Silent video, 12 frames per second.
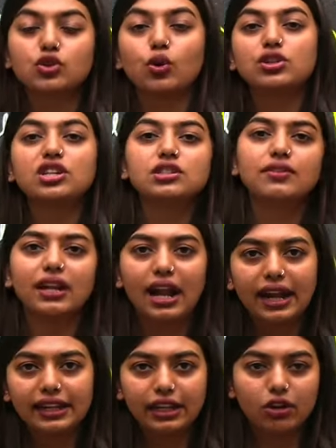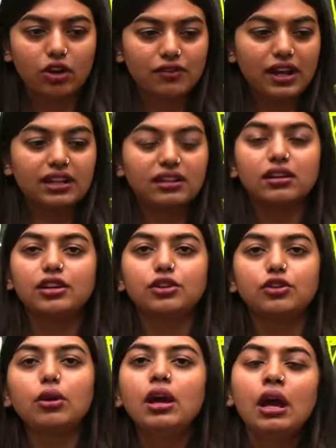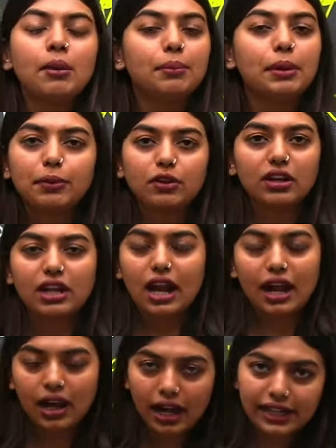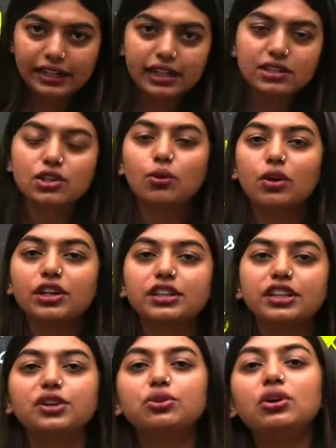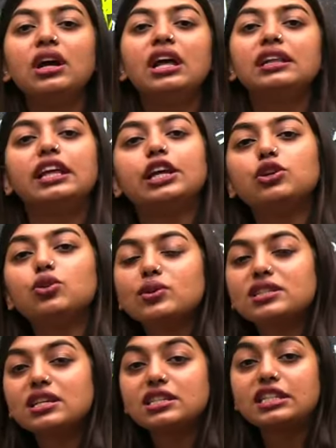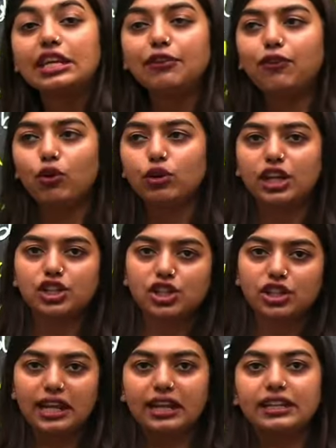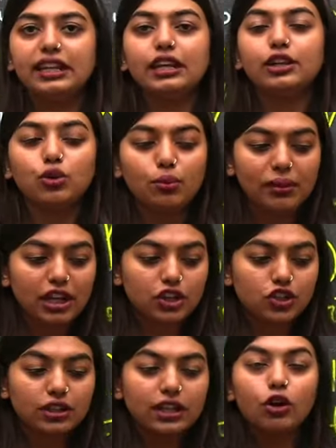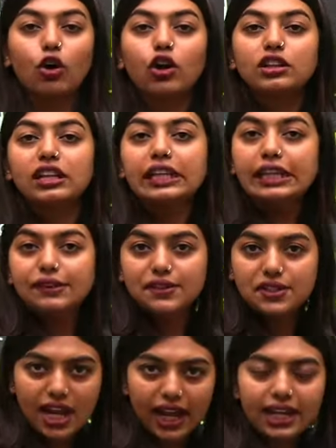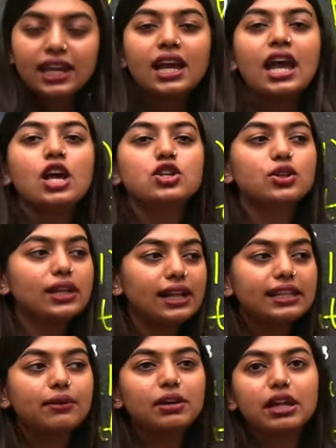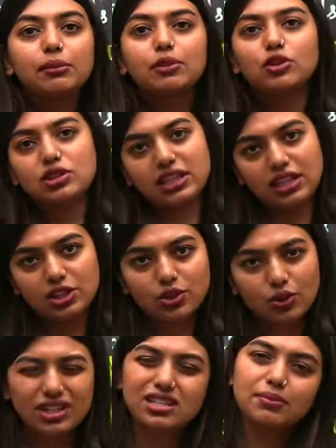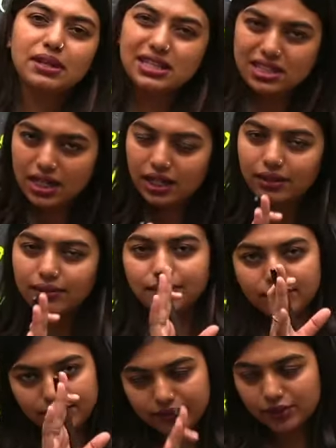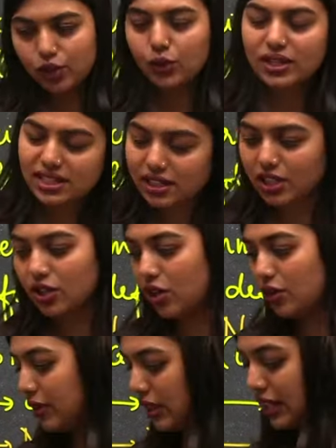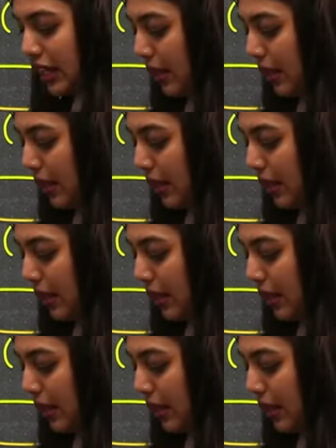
soldiers were hiding or where the, people were hiding. So, what did they do? They used this defoliation technique to make sure that all the leaves die so that they were able to see the soldiers. But still, USA did not win the